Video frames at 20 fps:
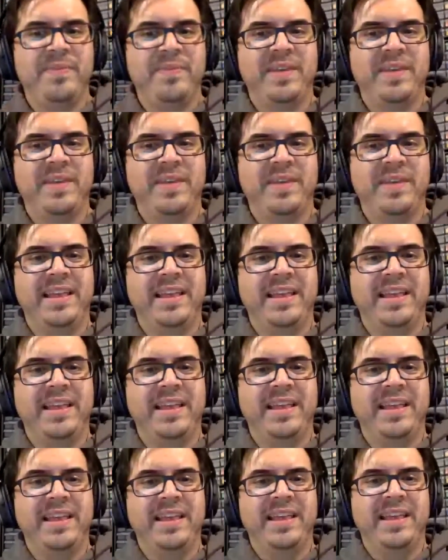And they were
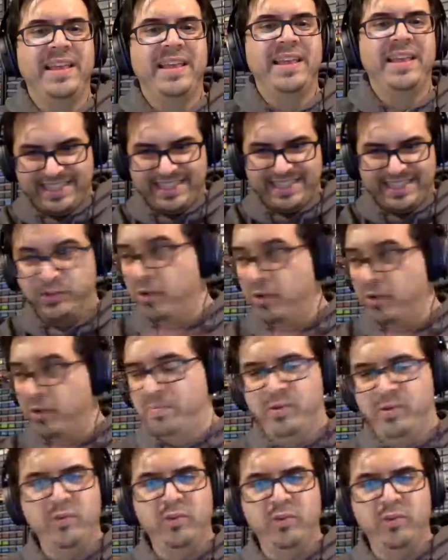using it as like, there was no
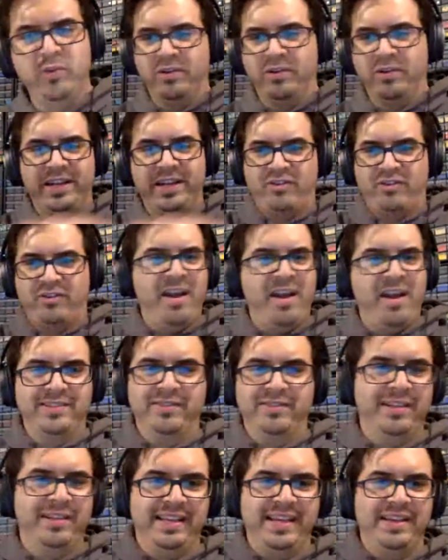computer electronics or
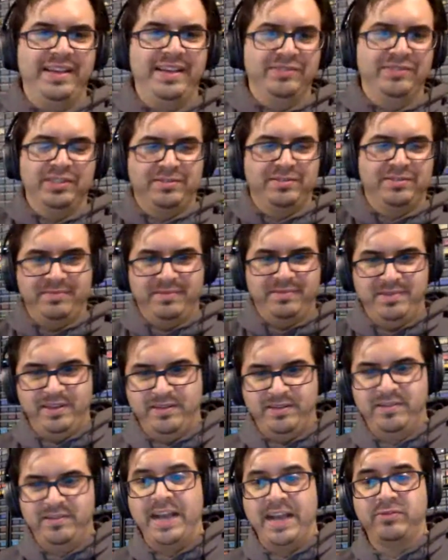anything. It was just the
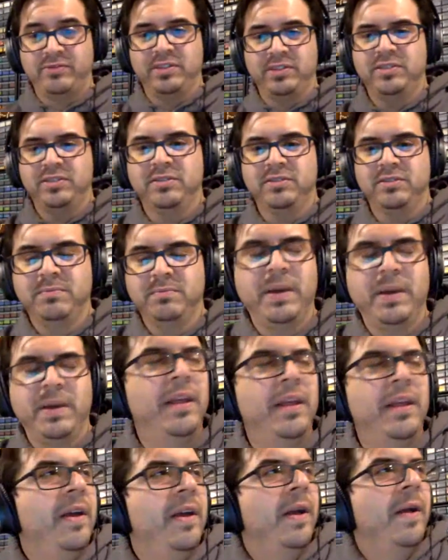cash register, but
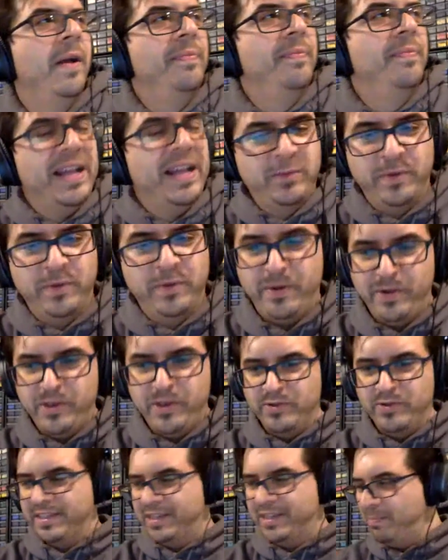that's where they were
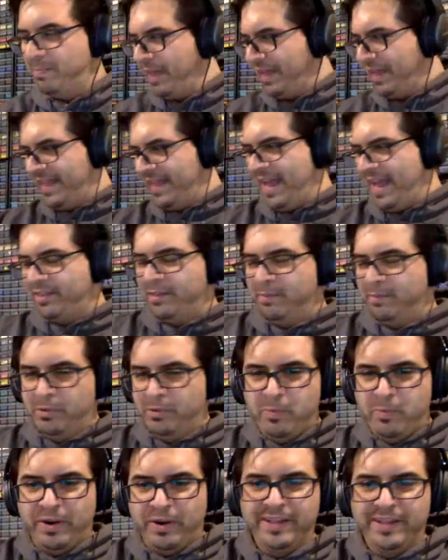using to like lay out the
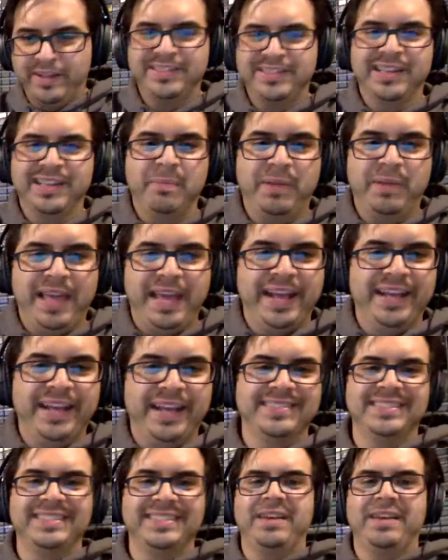blueprints and the plans and
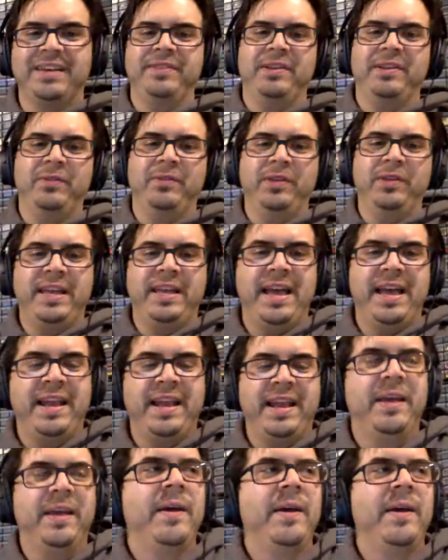stuff. And they were looking at it.